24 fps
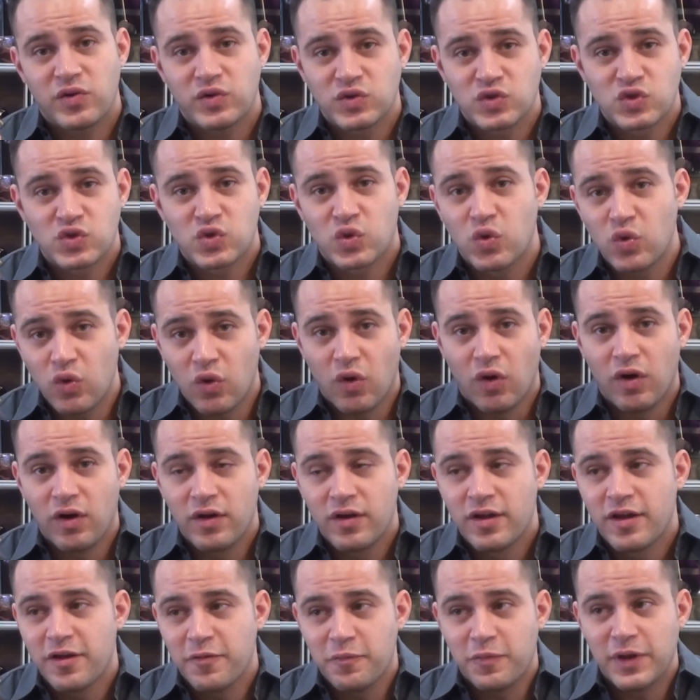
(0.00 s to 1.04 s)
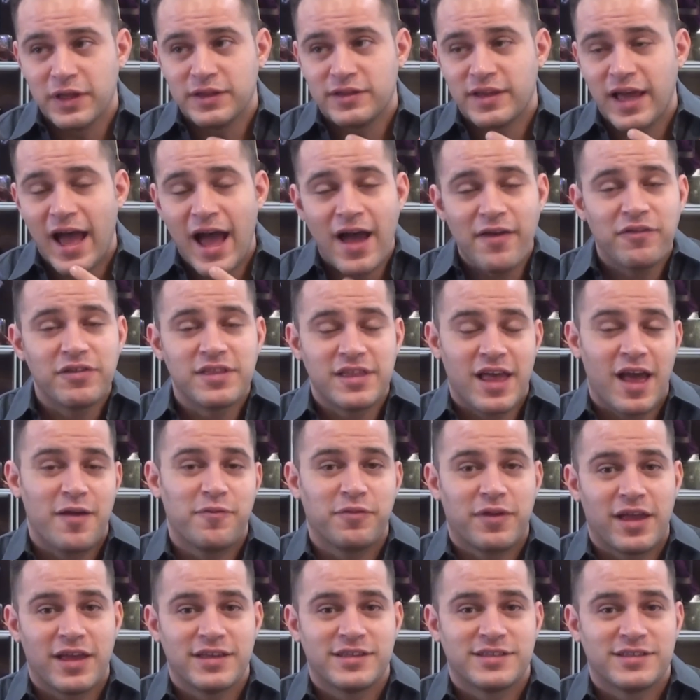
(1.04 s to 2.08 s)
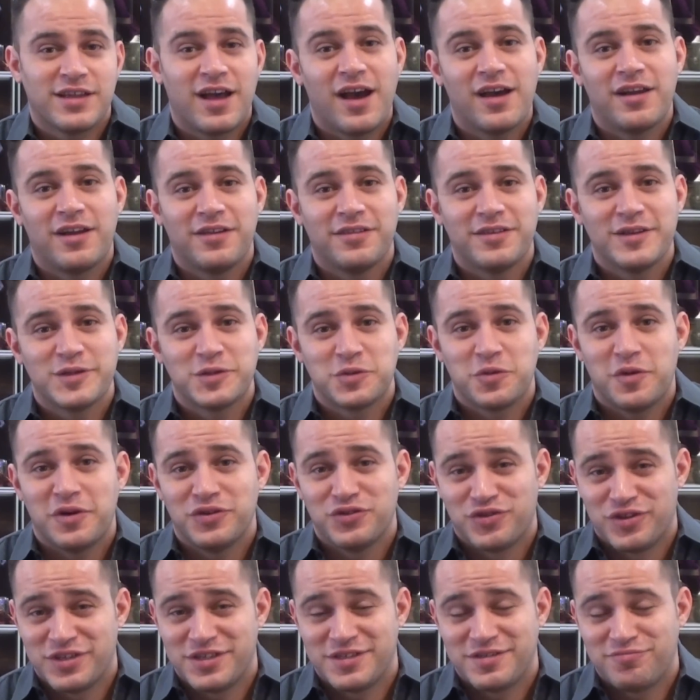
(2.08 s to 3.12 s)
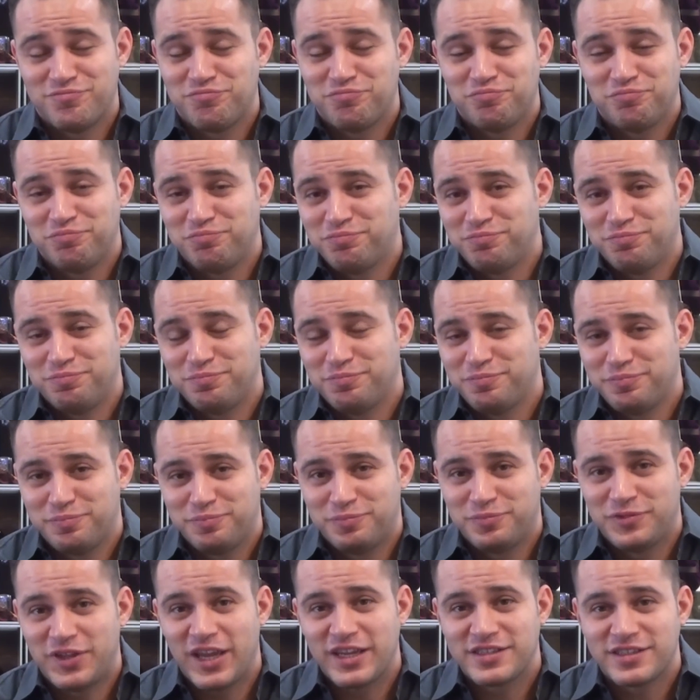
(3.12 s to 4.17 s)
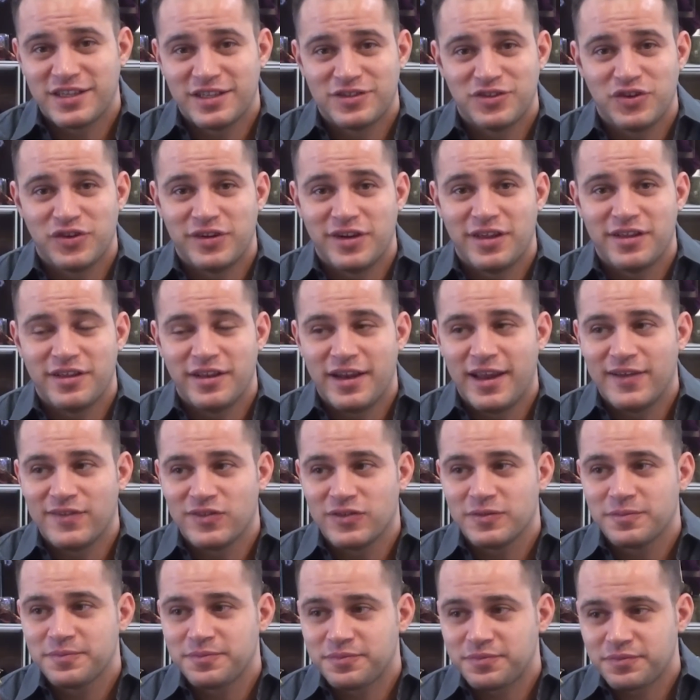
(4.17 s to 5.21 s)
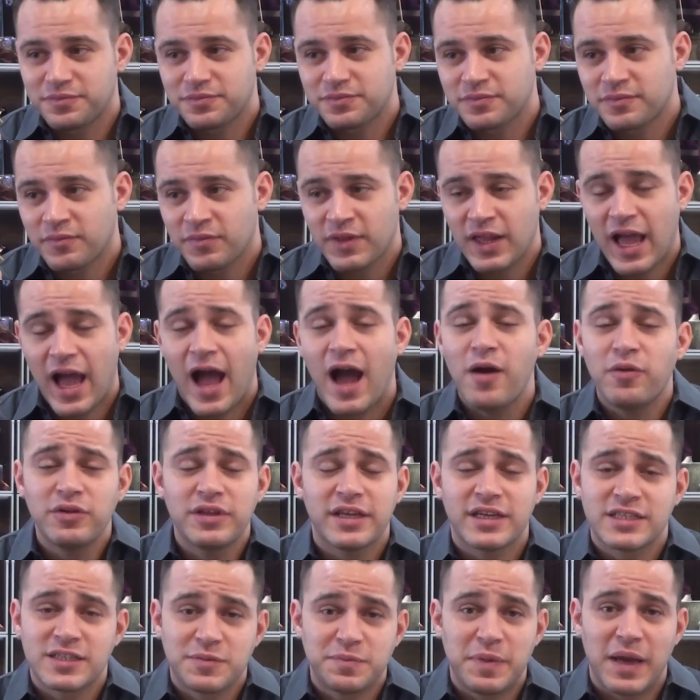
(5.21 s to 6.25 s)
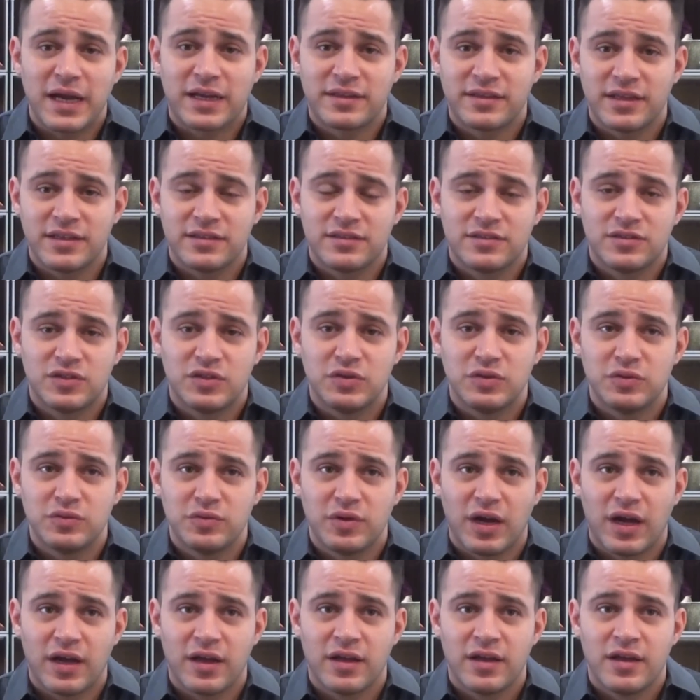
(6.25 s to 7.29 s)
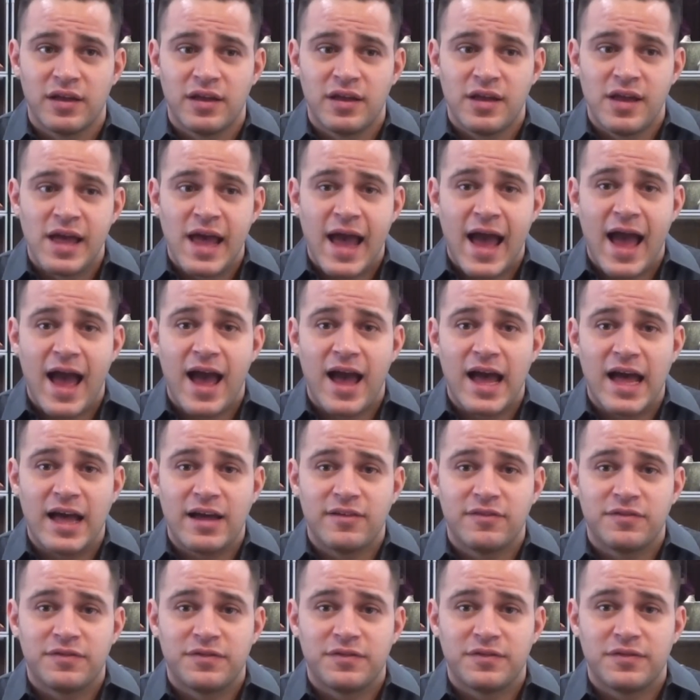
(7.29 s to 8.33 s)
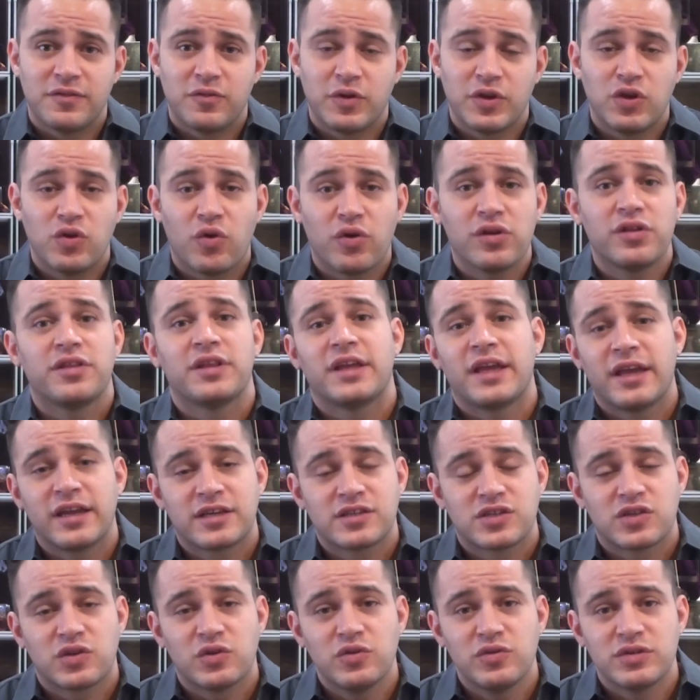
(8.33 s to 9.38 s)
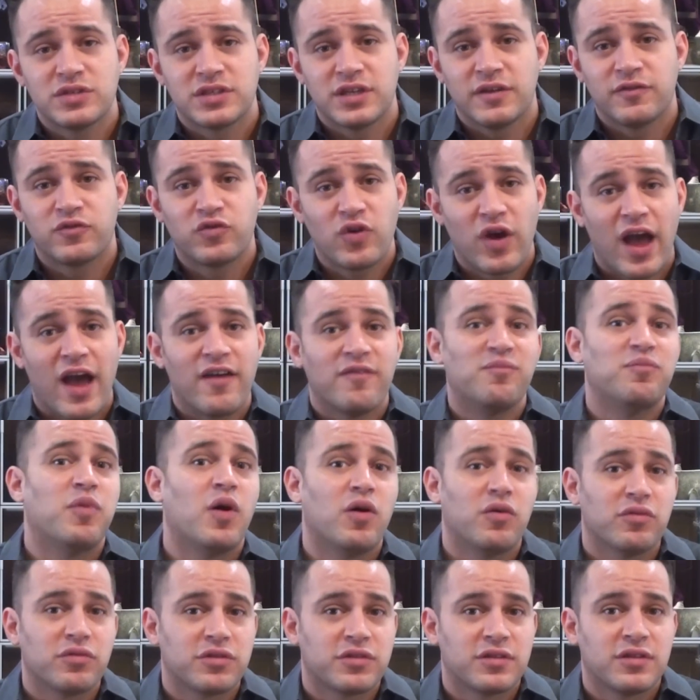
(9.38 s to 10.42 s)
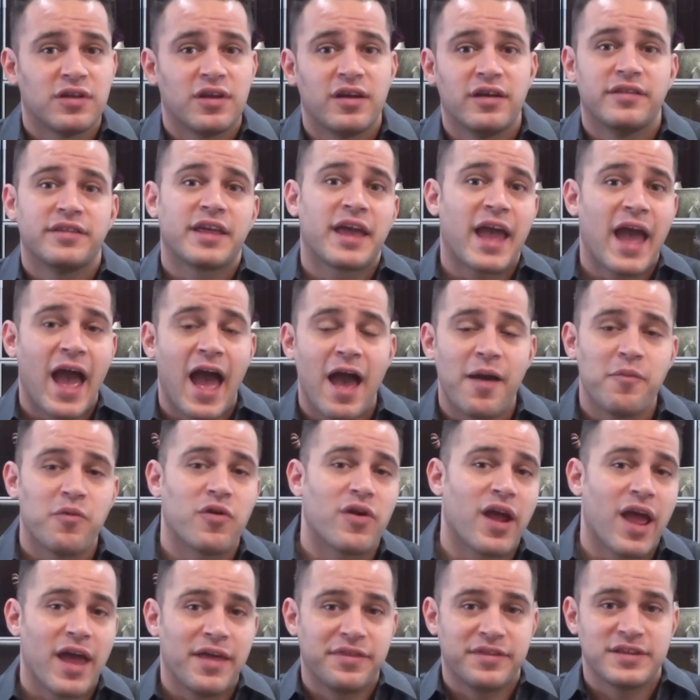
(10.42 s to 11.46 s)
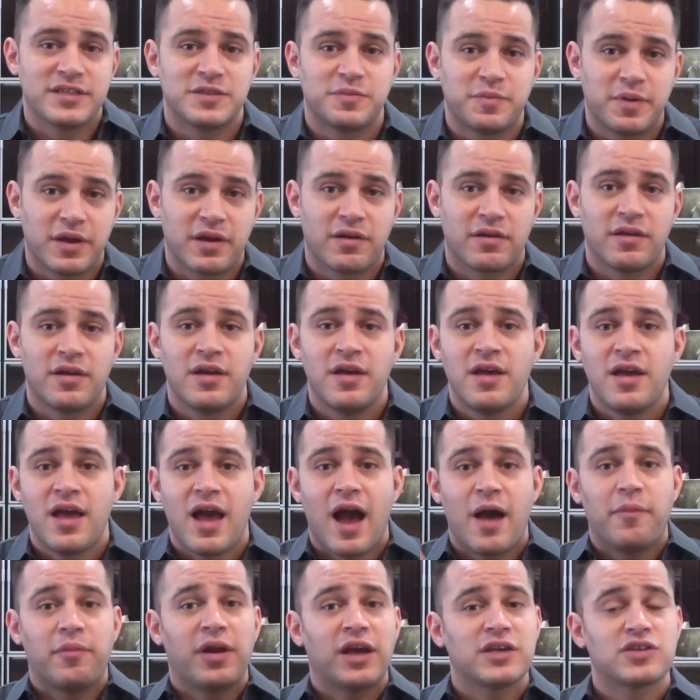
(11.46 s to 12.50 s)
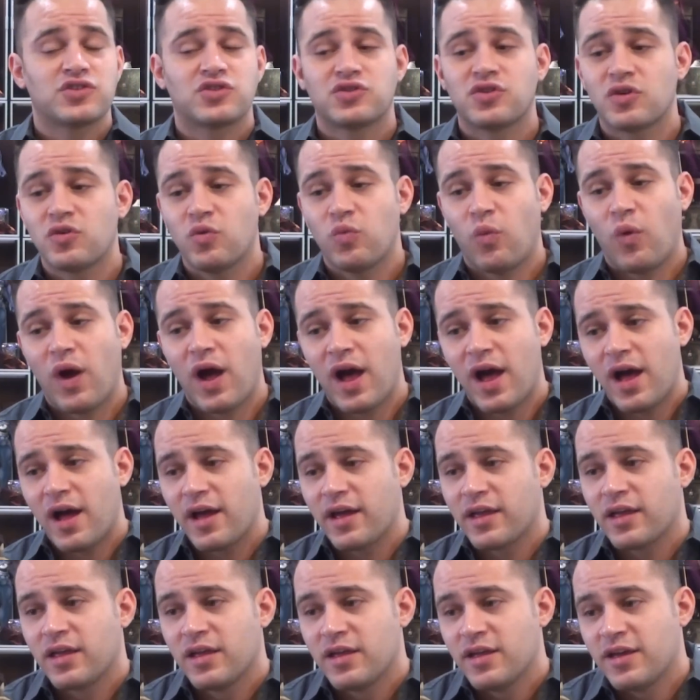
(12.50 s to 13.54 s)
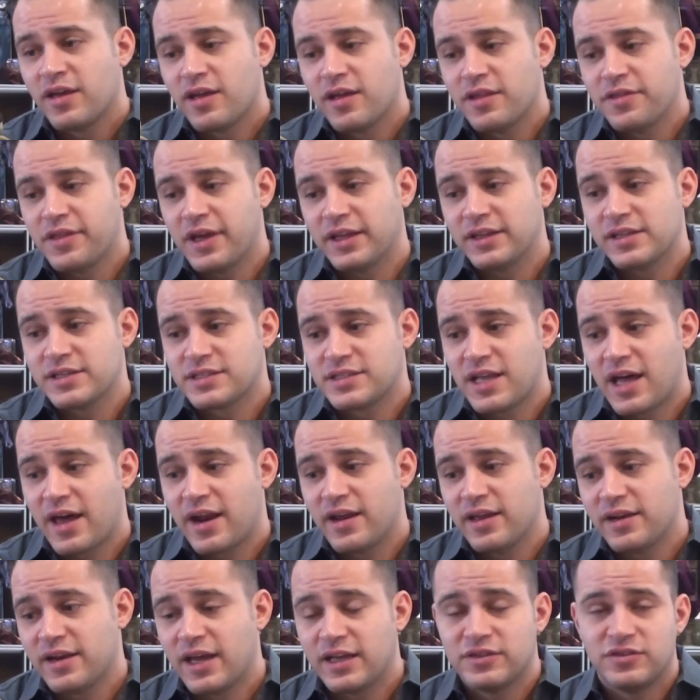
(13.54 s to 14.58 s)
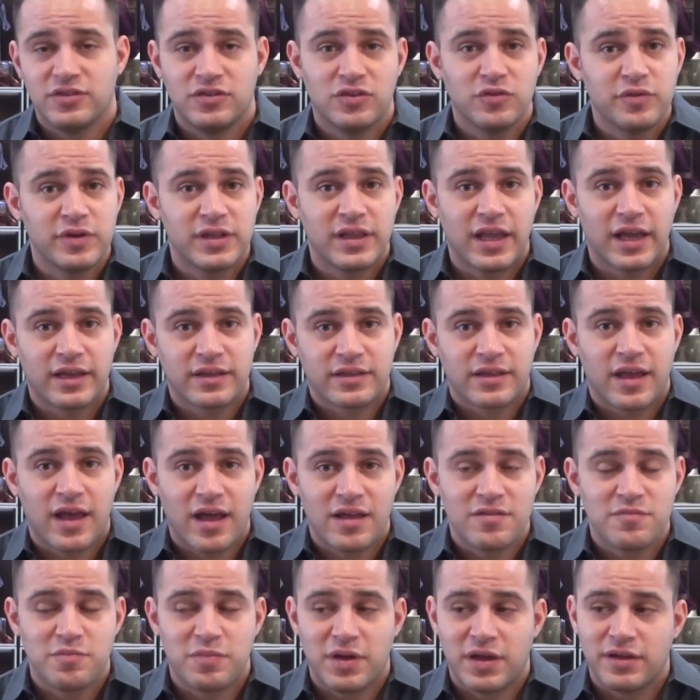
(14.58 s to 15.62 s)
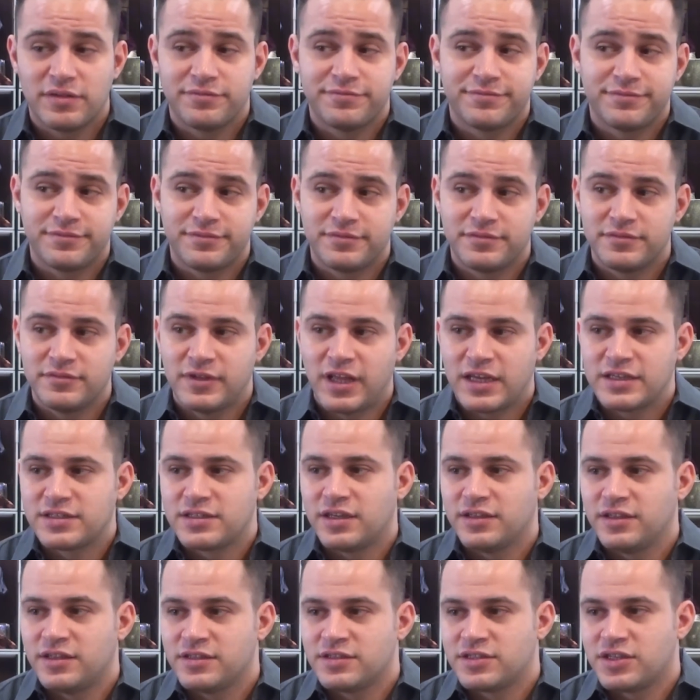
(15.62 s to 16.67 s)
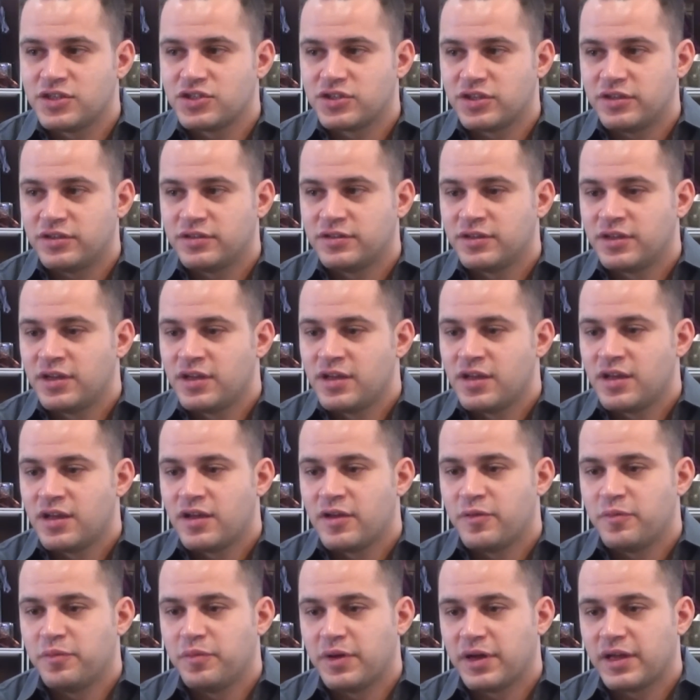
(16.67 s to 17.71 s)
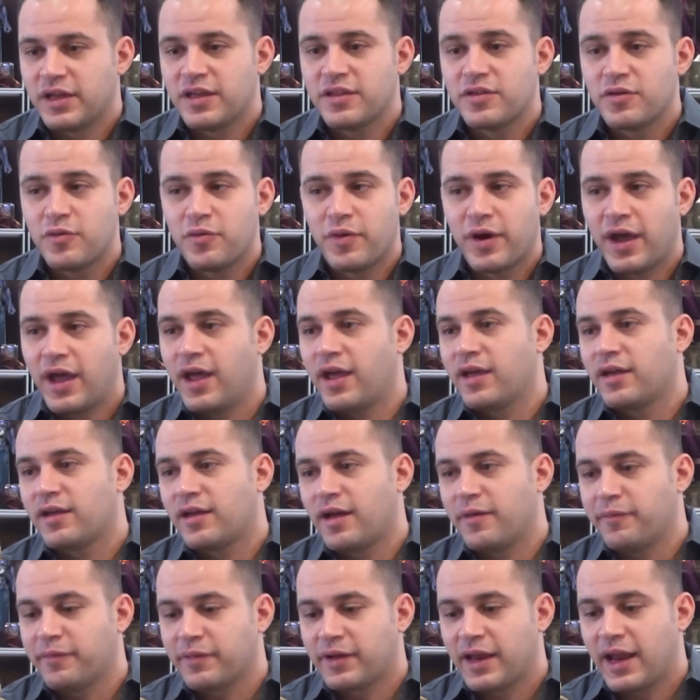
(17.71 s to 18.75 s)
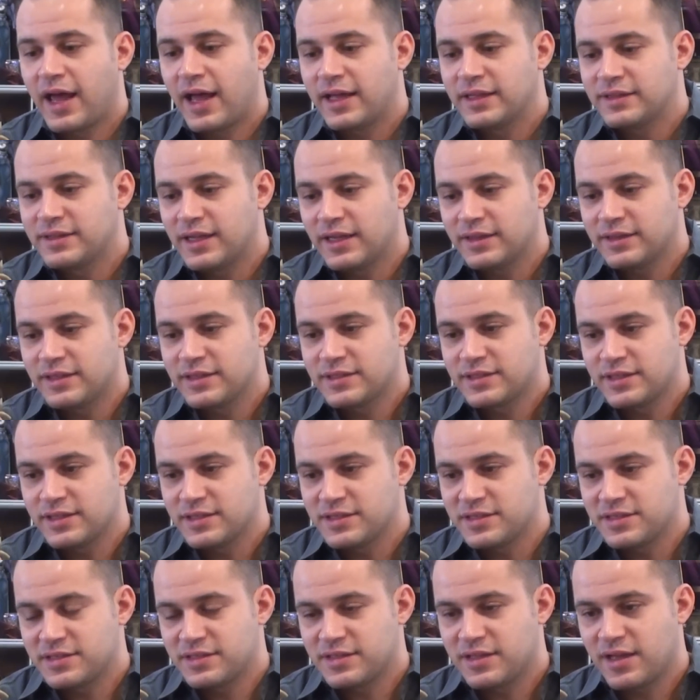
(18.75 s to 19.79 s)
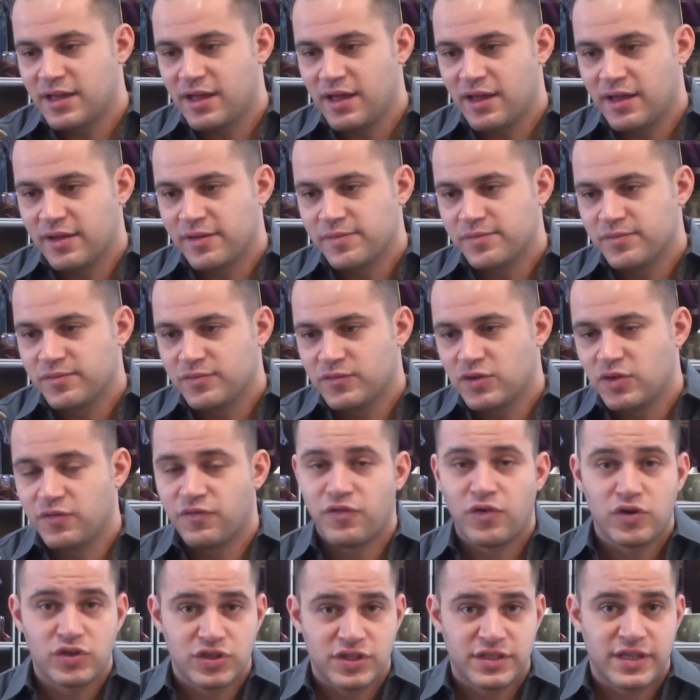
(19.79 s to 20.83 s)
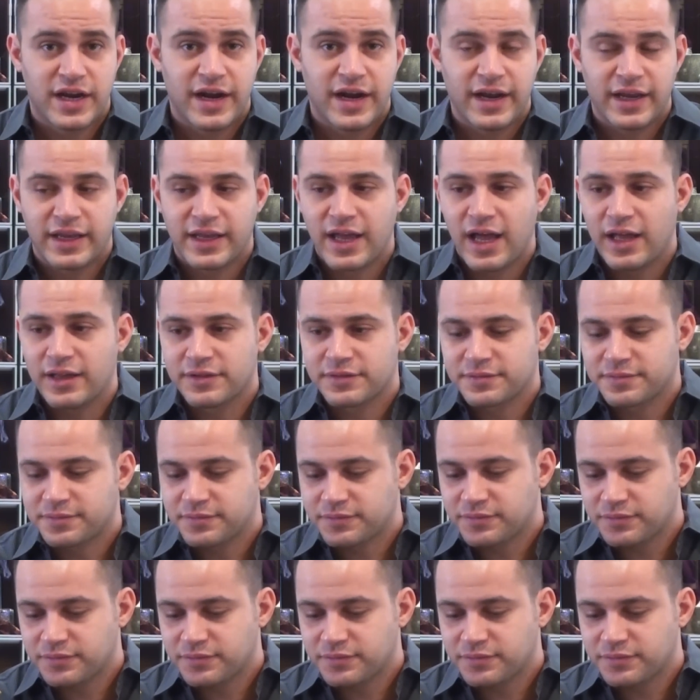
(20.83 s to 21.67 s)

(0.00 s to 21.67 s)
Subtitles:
it's cool. But having the MK sign on this one just takes it to another level. I would expect it to have, when you order the exclusive, to have both the hammer and the spear. I'm not sure why they decided not to do it like that, but that's a decision. But either way, I'm glad that this is the version that I got.